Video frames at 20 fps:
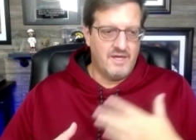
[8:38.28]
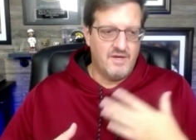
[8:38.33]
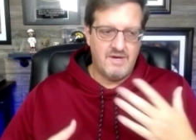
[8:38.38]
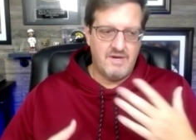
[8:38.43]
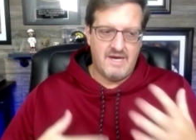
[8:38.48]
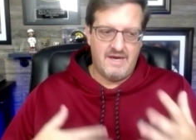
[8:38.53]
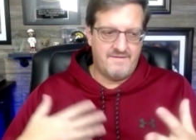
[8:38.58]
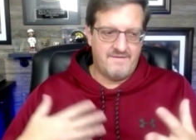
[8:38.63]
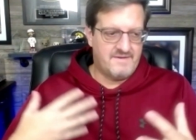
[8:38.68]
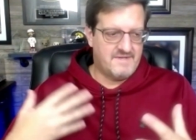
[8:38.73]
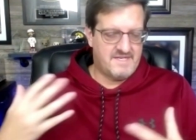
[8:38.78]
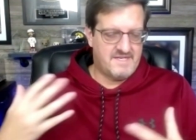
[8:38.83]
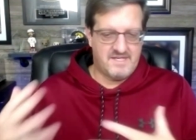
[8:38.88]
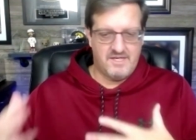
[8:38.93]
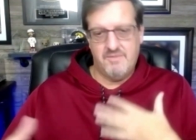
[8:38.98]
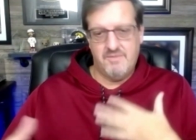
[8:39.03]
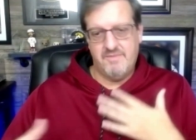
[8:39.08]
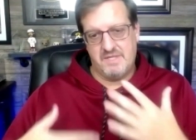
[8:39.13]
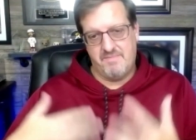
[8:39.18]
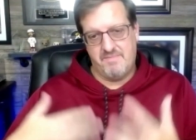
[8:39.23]
you have
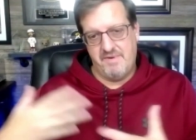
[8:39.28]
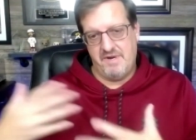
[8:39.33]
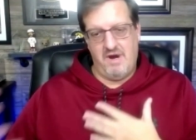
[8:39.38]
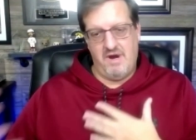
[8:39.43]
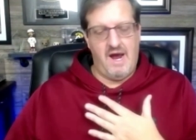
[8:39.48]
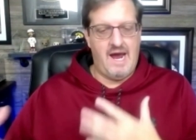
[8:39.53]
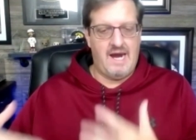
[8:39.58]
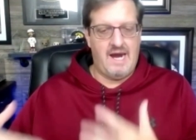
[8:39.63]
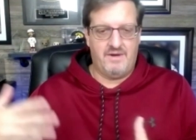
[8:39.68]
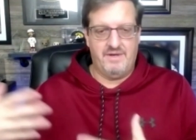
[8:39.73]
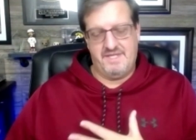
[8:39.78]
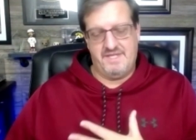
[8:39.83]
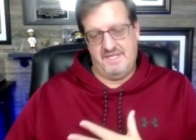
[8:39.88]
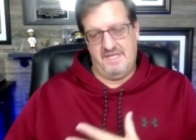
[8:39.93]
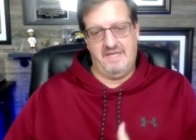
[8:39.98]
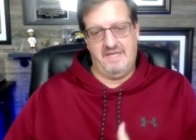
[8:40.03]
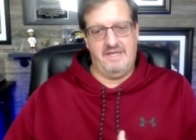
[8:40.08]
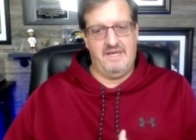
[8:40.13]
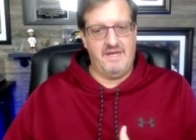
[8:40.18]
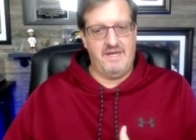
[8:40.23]
so much
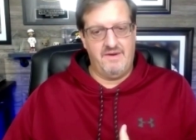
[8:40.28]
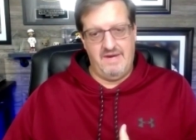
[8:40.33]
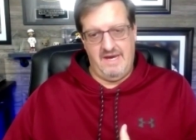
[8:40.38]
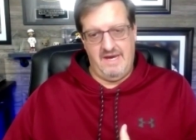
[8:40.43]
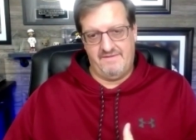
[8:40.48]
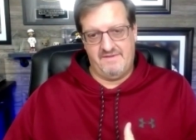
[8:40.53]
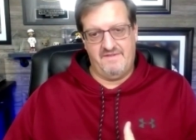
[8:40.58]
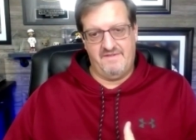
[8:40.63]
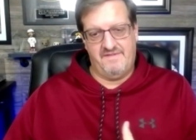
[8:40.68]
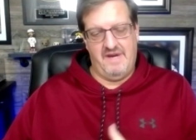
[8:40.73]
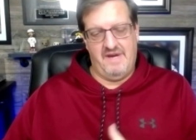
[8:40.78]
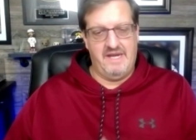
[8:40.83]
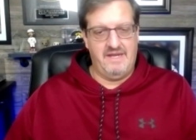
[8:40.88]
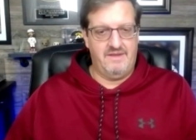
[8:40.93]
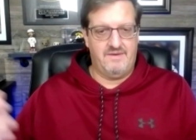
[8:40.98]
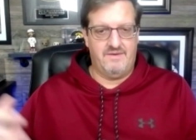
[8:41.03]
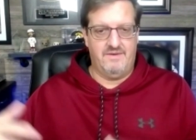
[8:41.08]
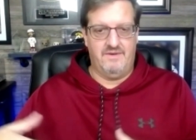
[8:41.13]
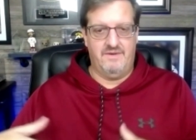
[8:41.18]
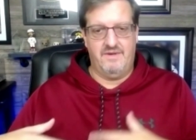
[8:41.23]
bureaucracy that you have to
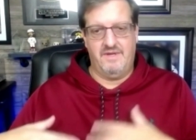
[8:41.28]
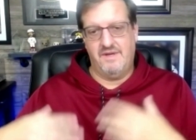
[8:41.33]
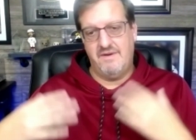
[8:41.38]
fight through.